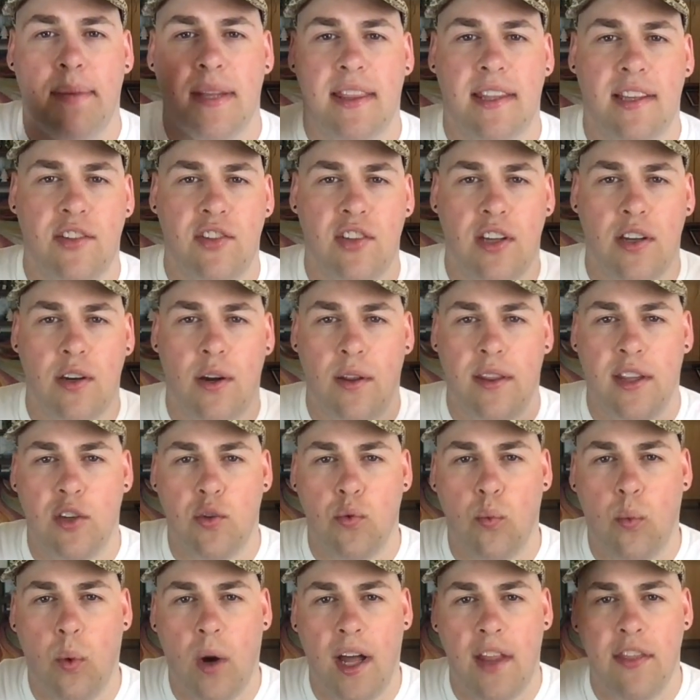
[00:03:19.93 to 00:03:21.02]
at this this
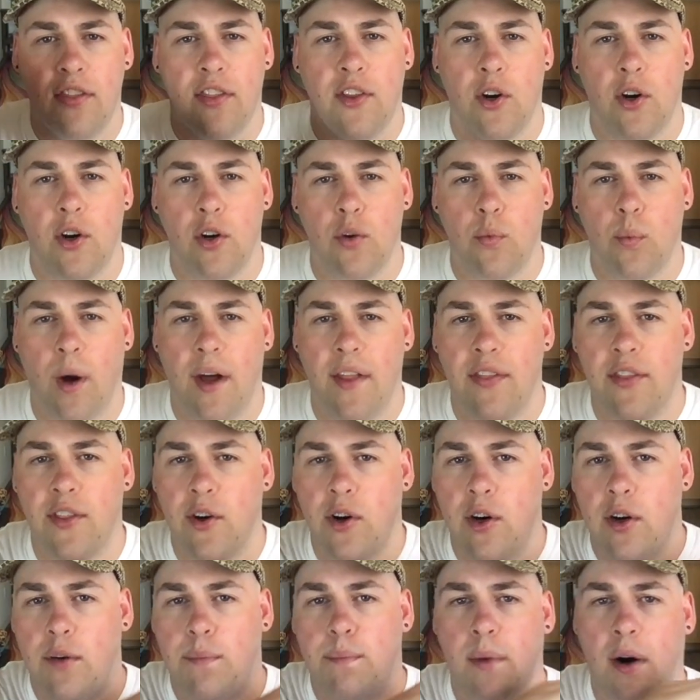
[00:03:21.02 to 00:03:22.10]
one
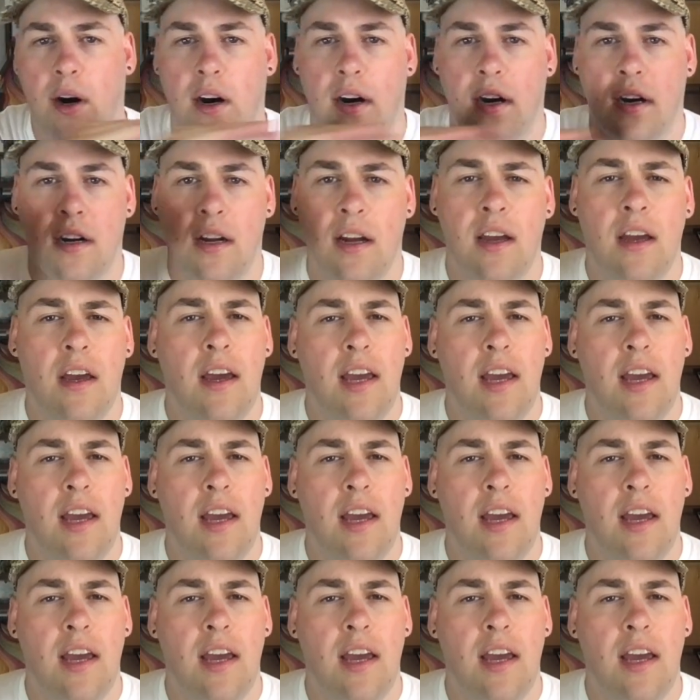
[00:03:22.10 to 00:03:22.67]
third mark